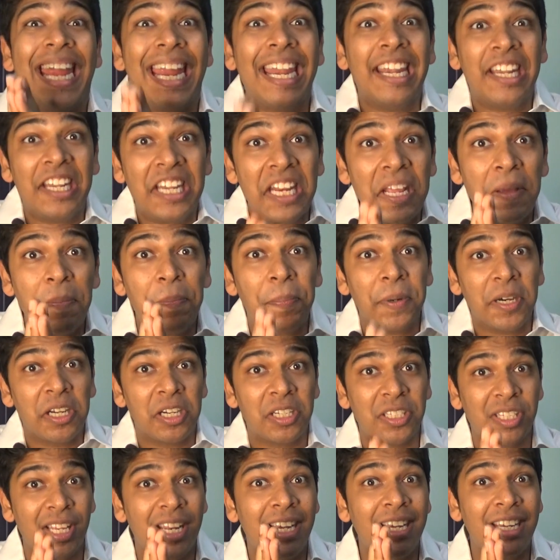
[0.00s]

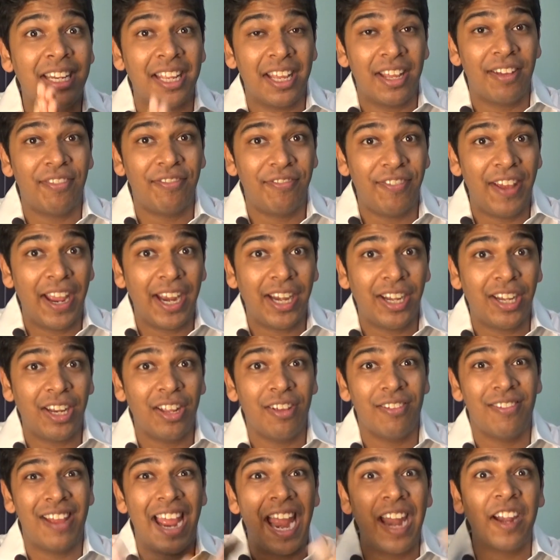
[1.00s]
80%
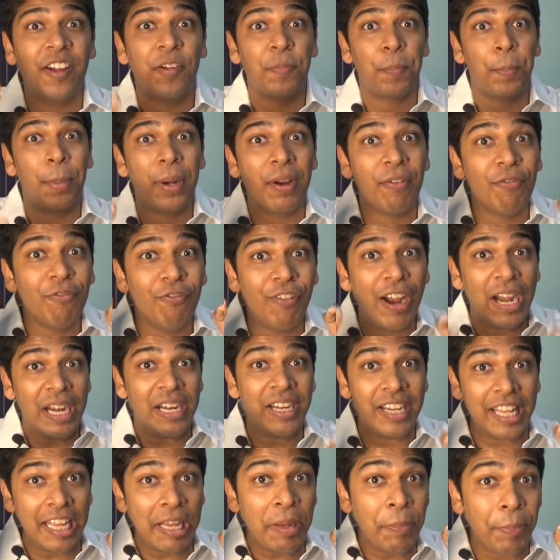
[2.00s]
effective at
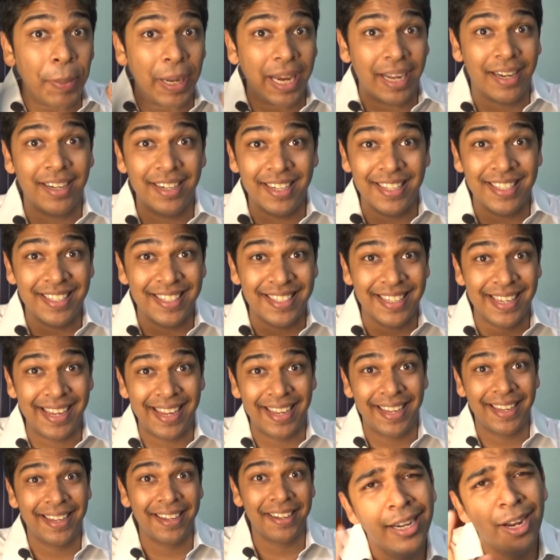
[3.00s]
preventing
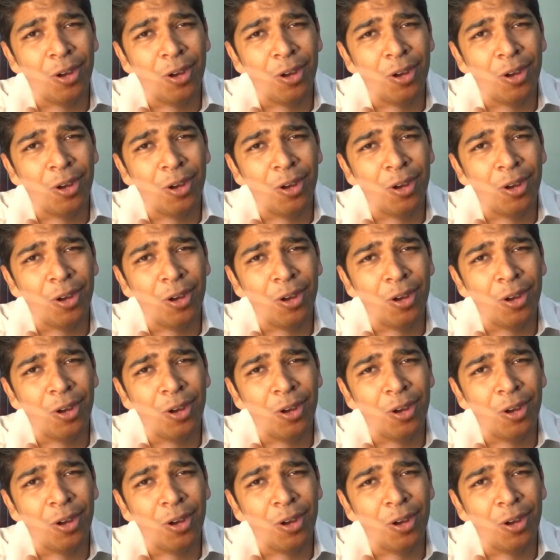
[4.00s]
pregnancy.